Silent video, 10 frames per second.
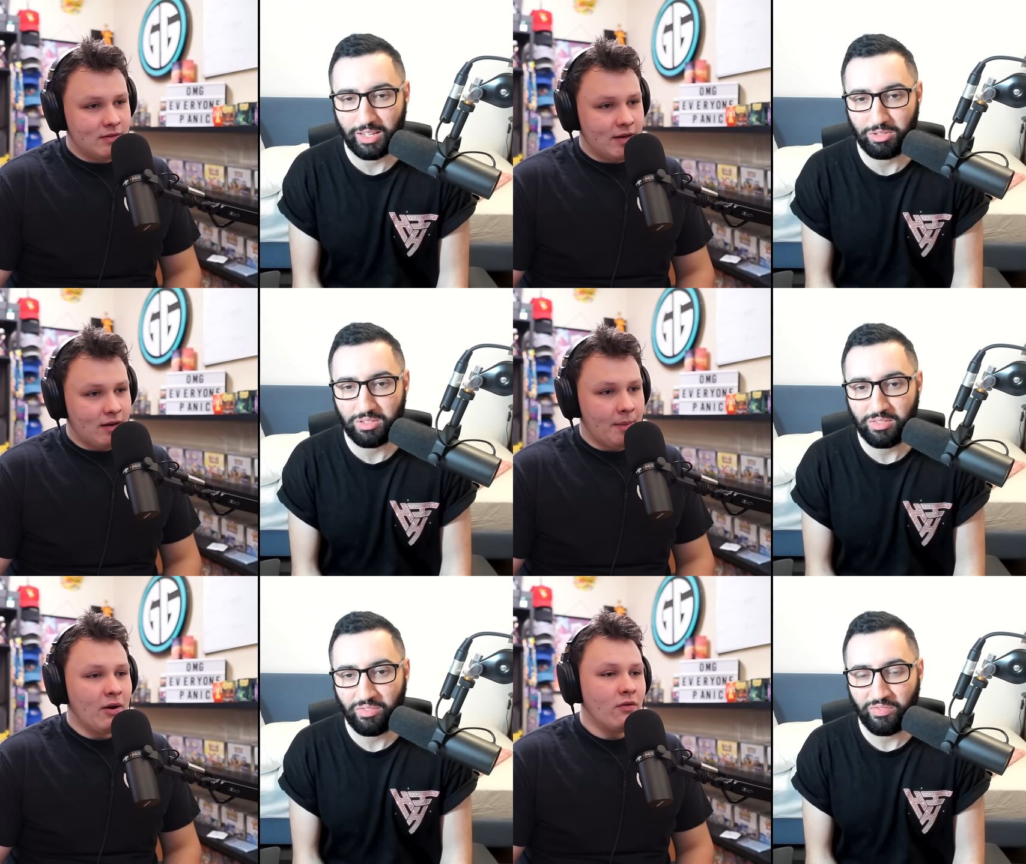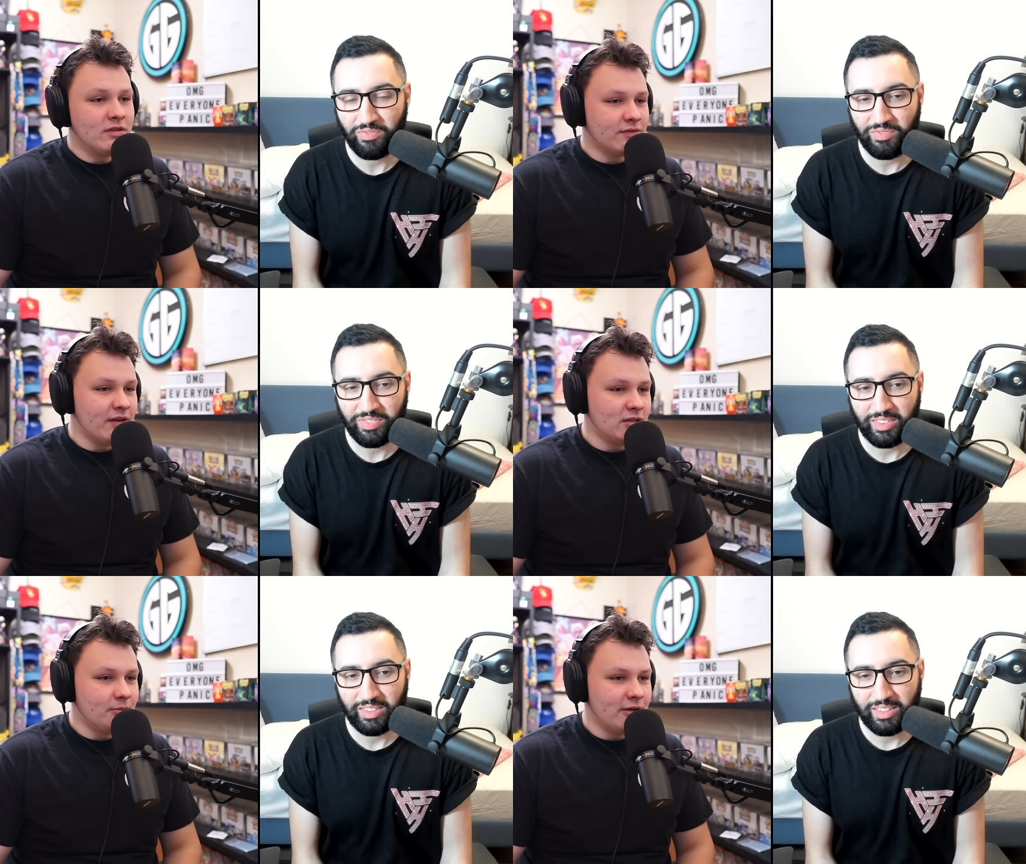Speaker 1: Yeah, I mean, all these
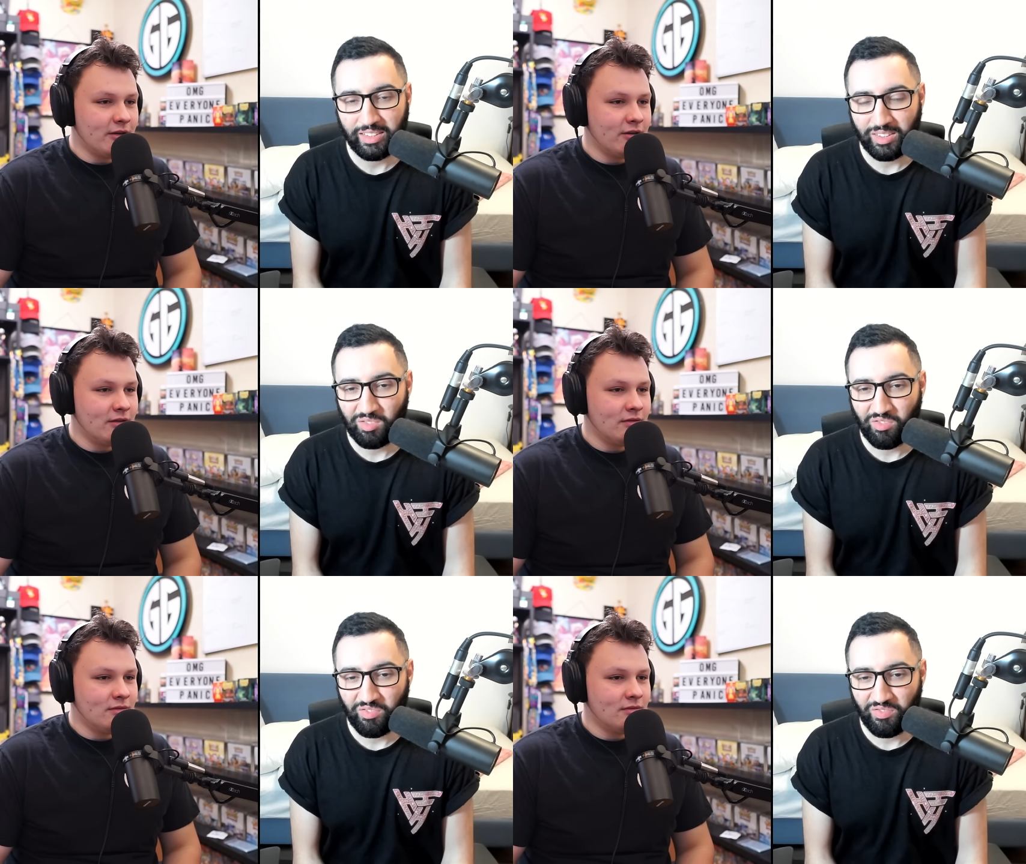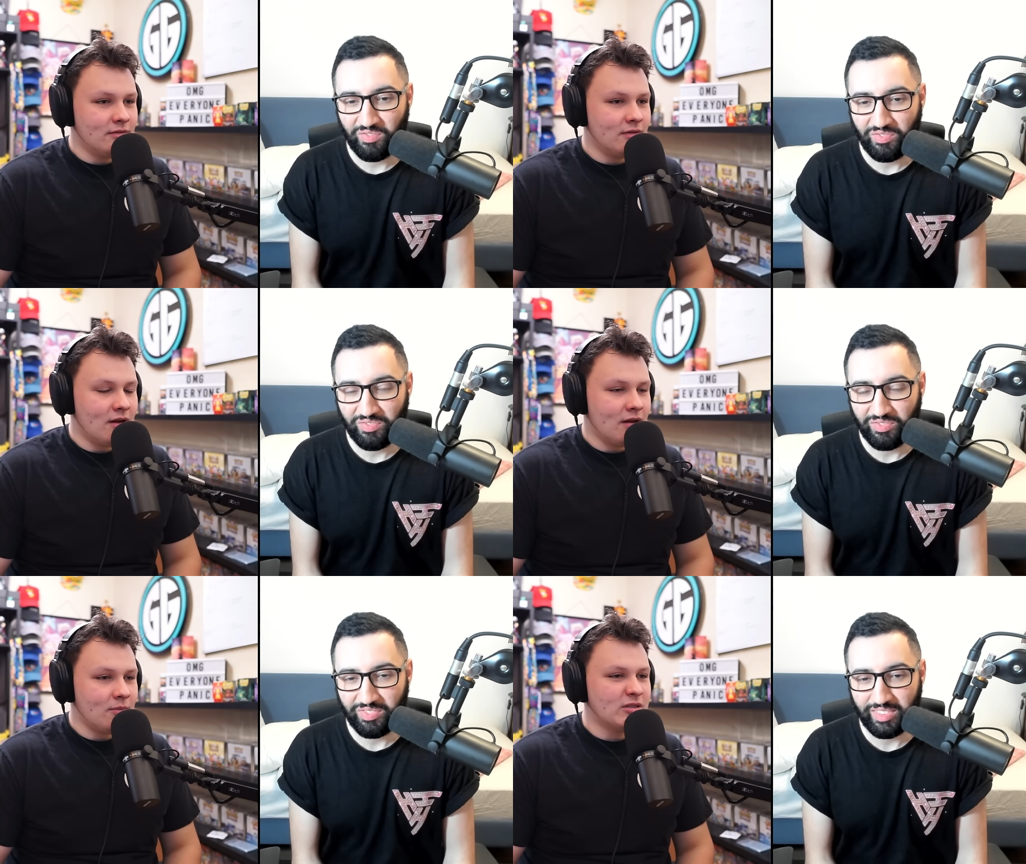effects are pretty good.
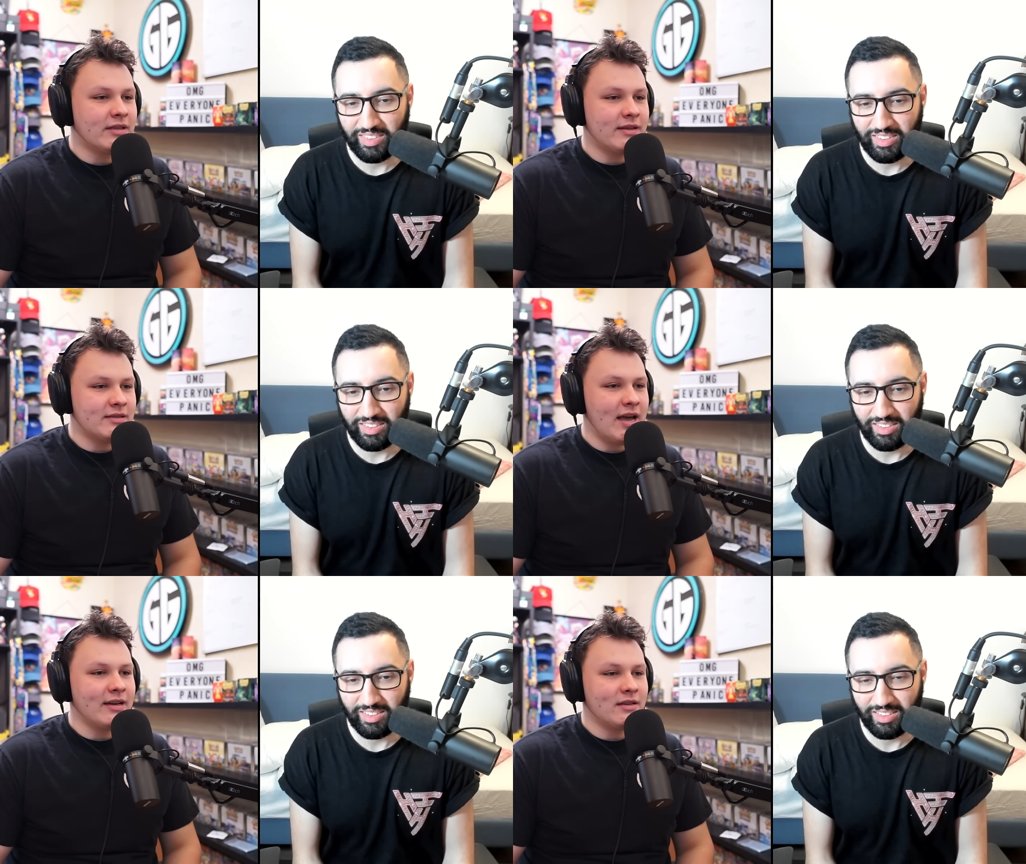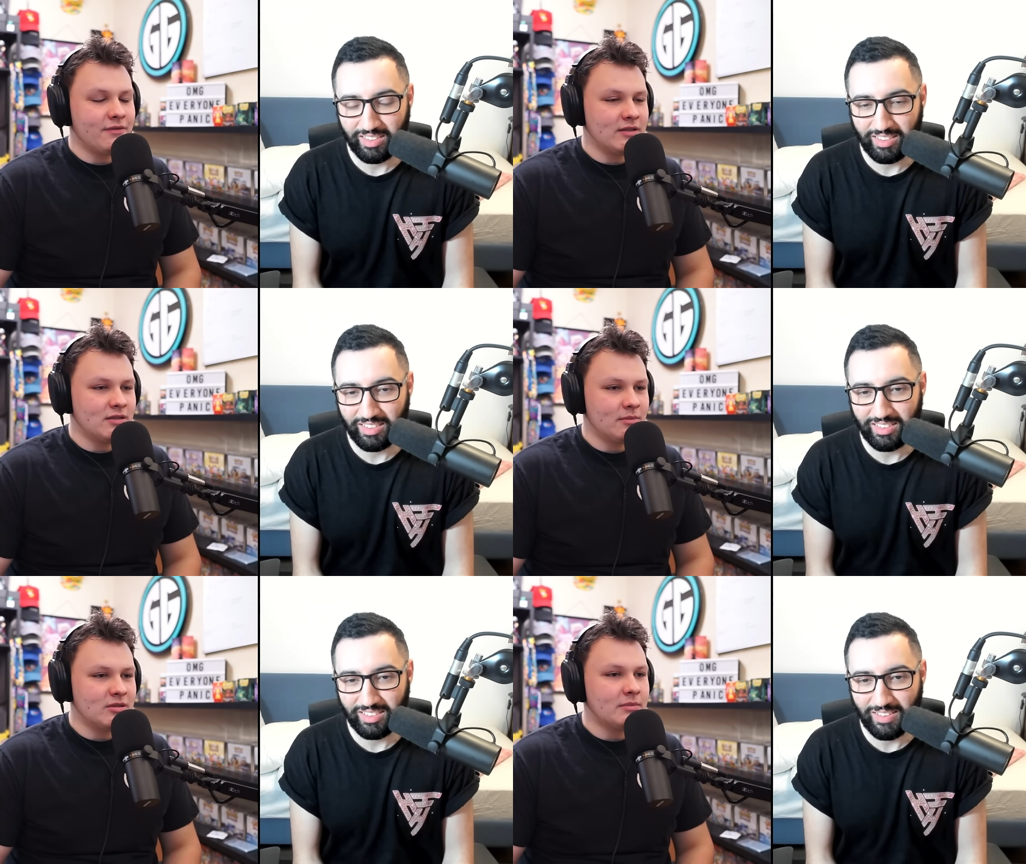Um, once again, the attack and defense
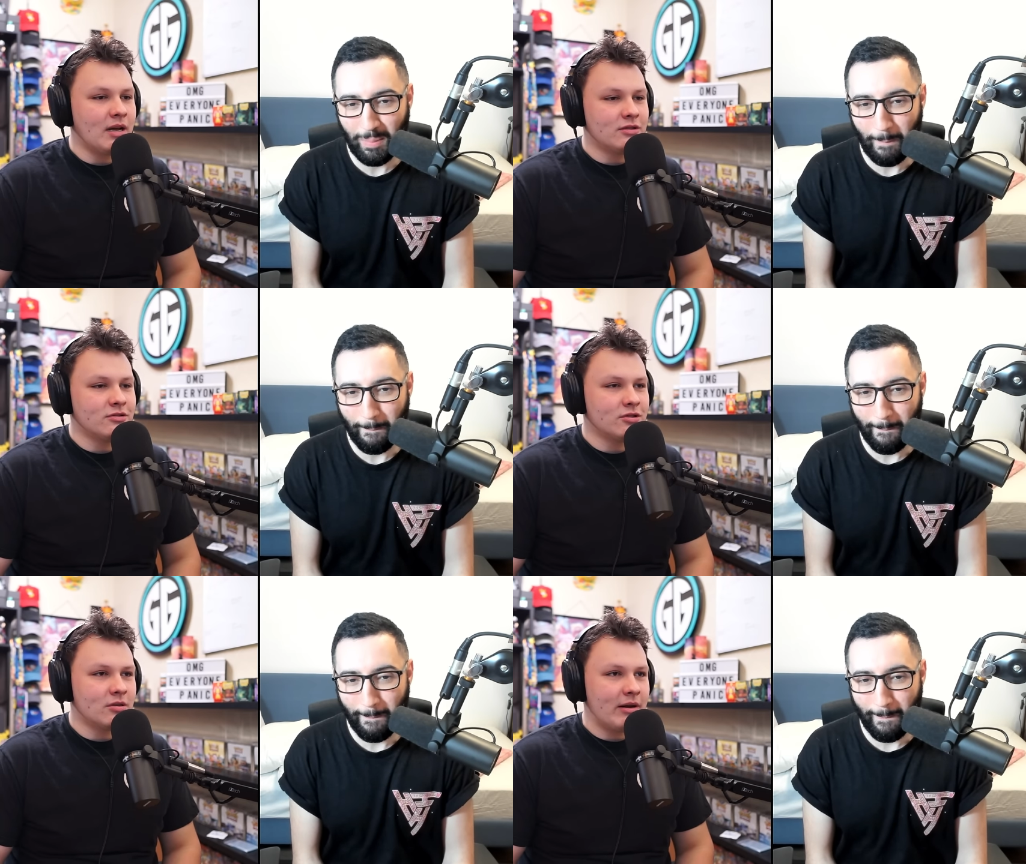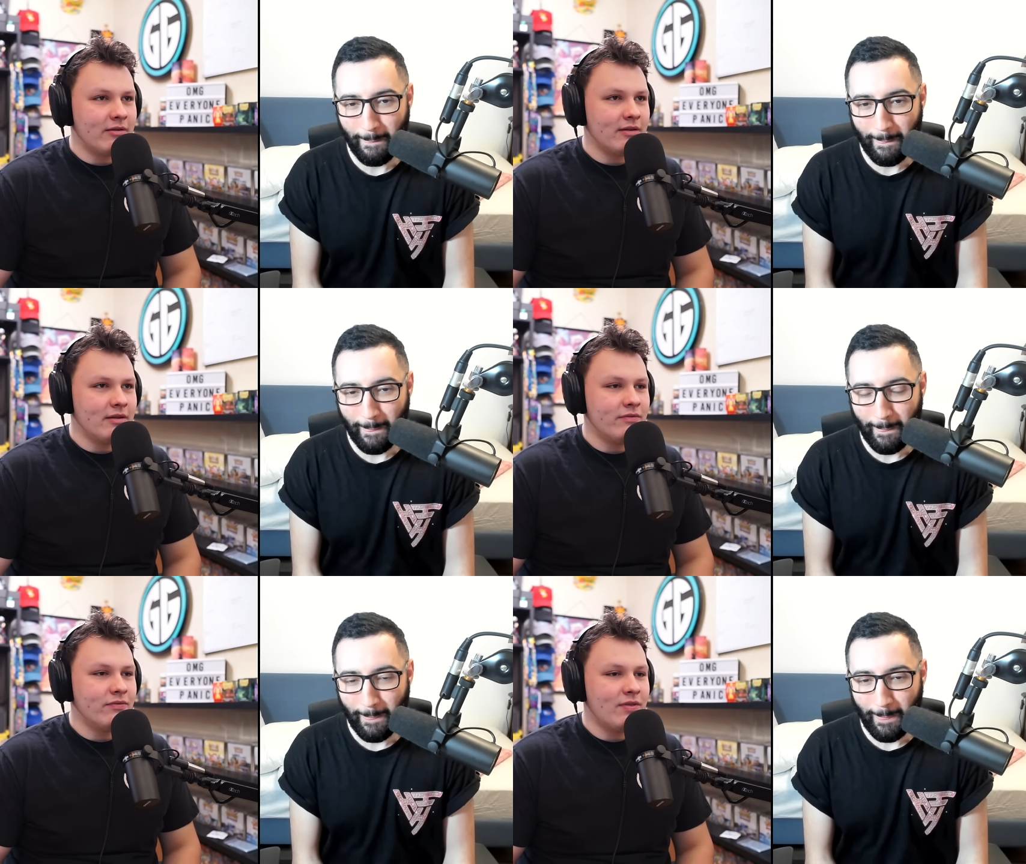numbers, I'm not too sure about
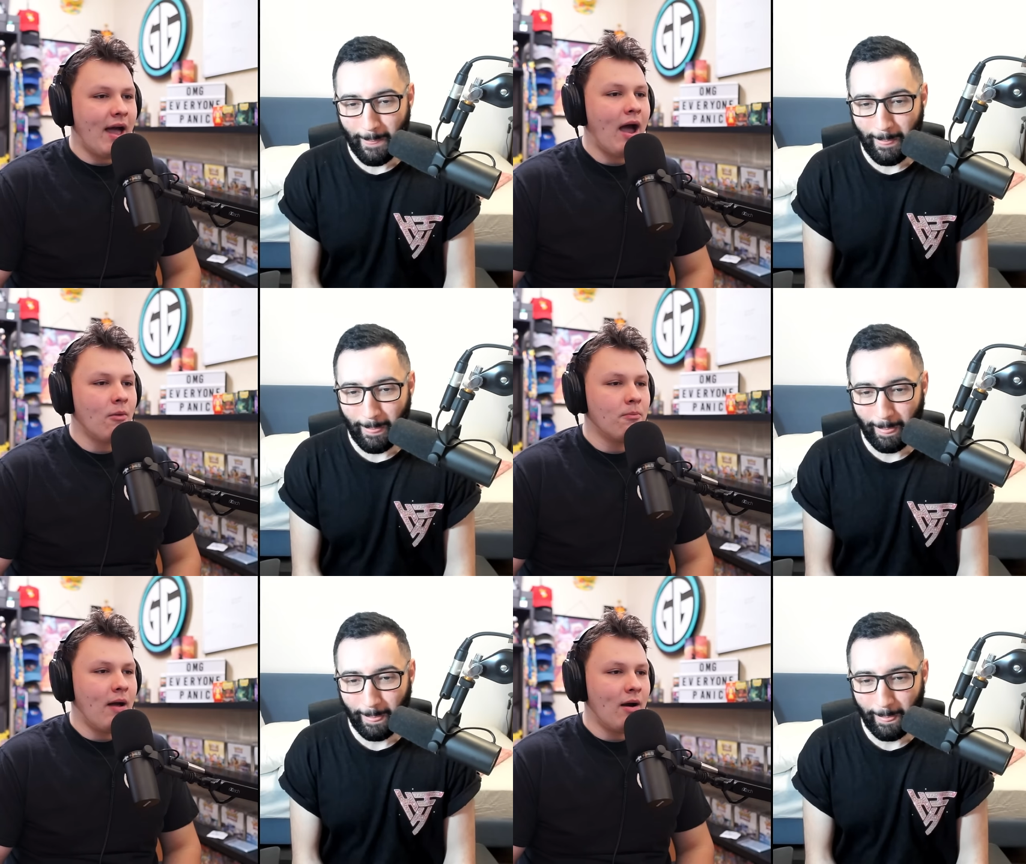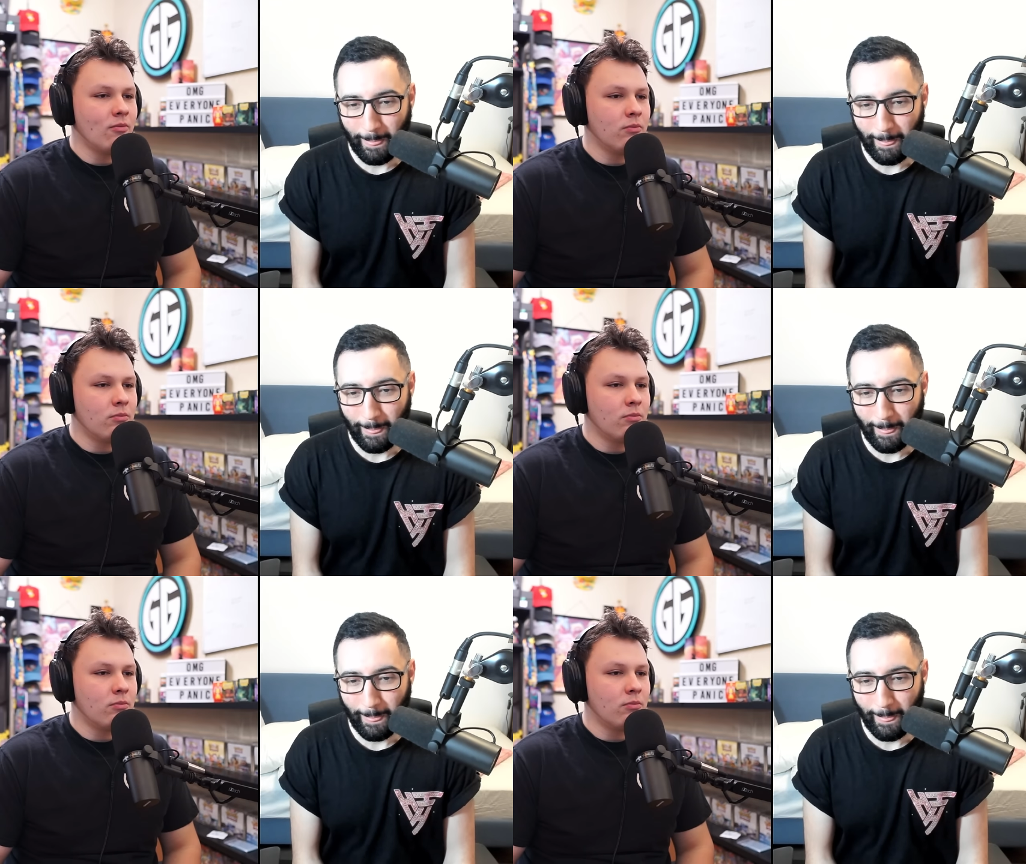if that how how